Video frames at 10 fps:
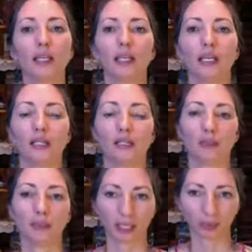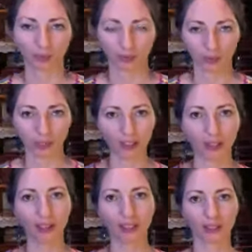and come back to the
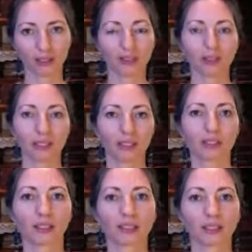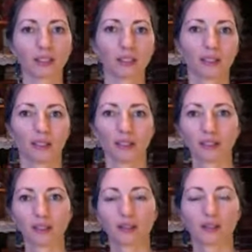middle and sit
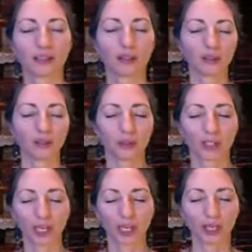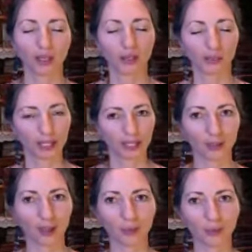on your chair or
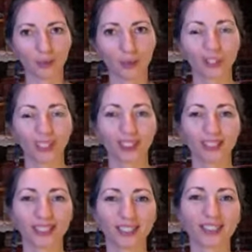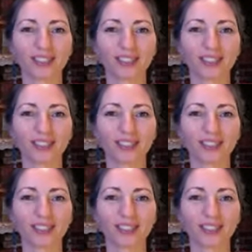stand up if you're standing.